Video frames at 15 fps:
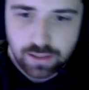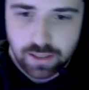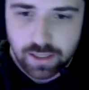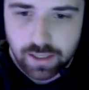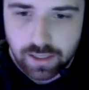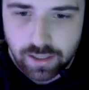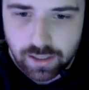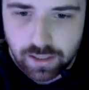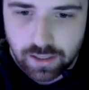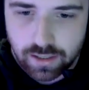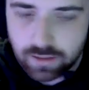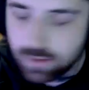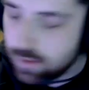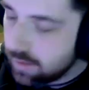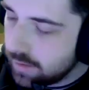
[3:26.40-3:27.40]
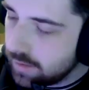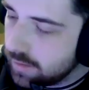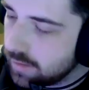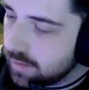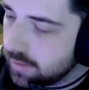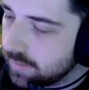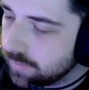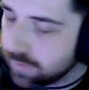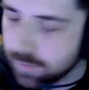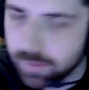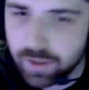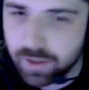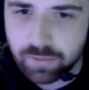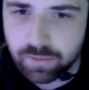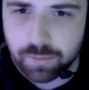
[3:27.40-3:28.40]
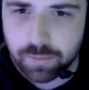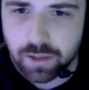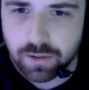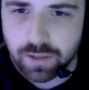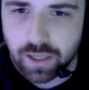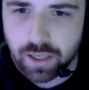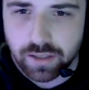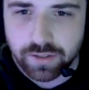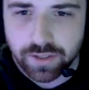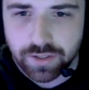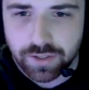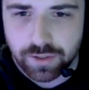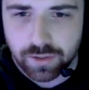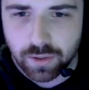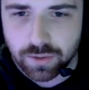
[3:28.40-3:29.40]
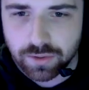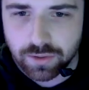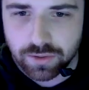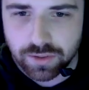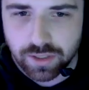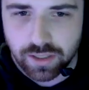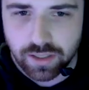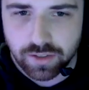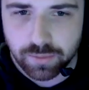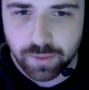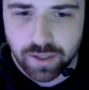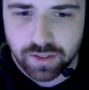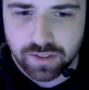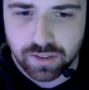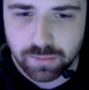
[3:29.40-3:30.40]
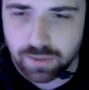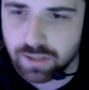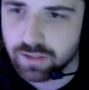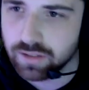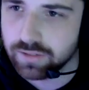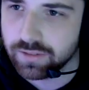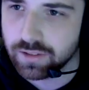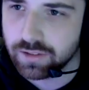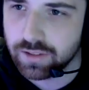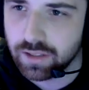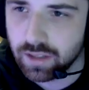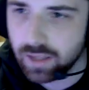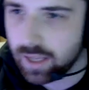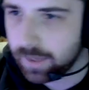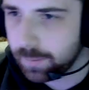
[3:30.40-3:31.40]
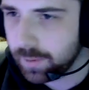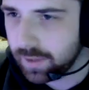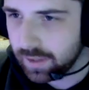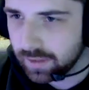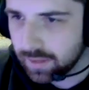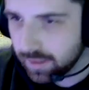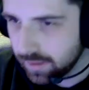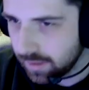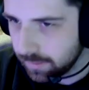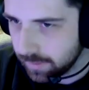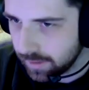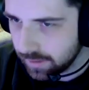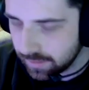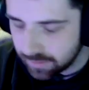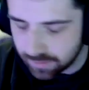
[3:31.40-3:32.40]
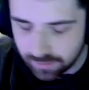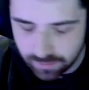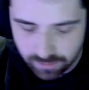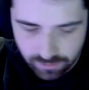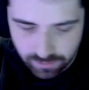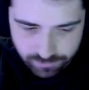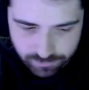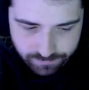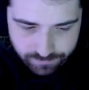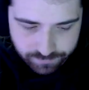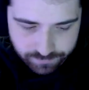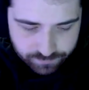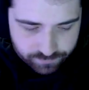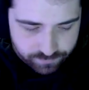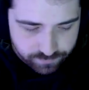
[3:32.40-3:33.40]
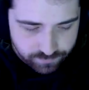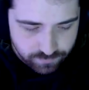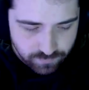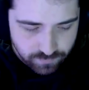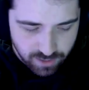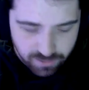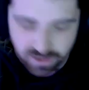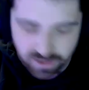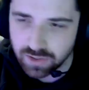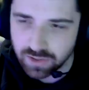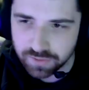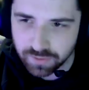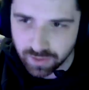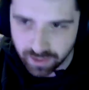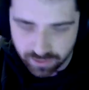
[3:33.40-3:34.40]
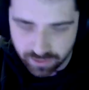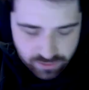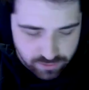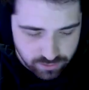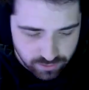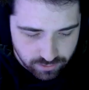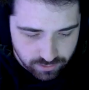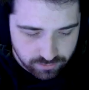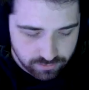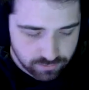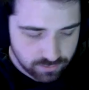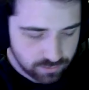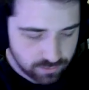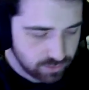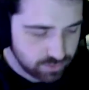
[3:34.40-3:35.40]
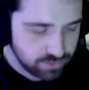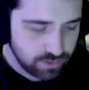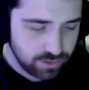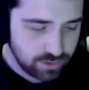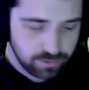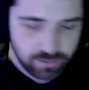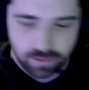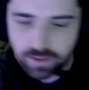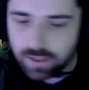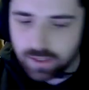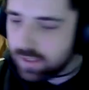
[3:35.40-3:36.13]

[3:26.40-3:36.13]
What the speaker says: and for both bone and tissue cultures, it is best to be delivered to the lab within 30 minutes. That way it's just fresh and there's no